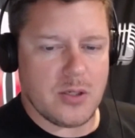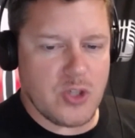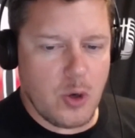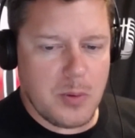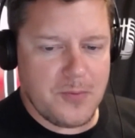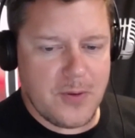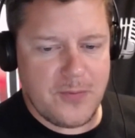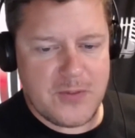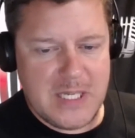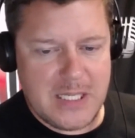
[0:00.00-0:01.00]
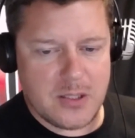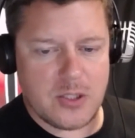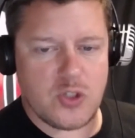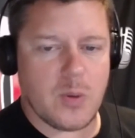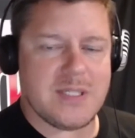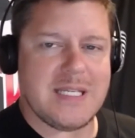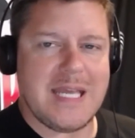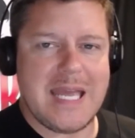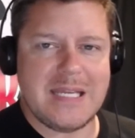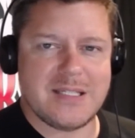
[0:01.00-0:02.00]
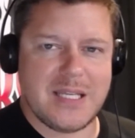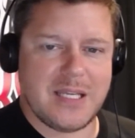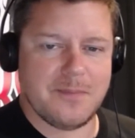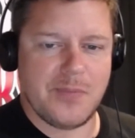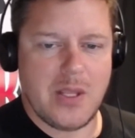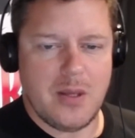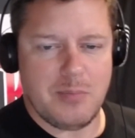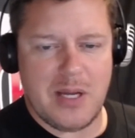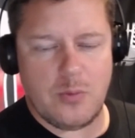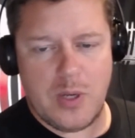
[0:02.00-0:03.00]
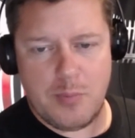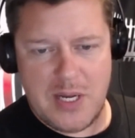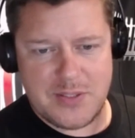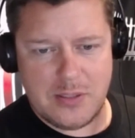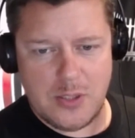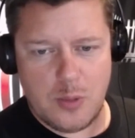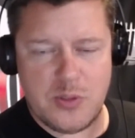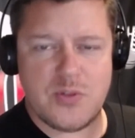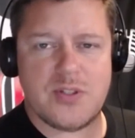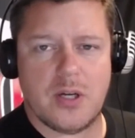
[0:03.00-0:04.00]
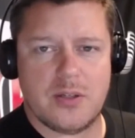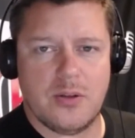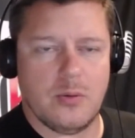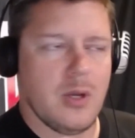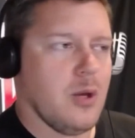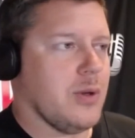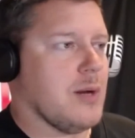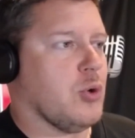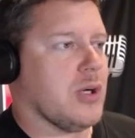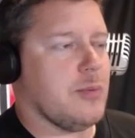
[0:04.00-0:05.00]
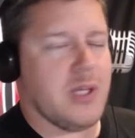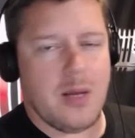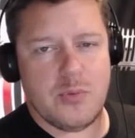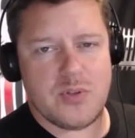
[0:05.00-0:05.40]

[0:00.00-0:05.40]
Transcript: October 15th, 2018. By the way, Boston Globe, you suck too. We got more coming up.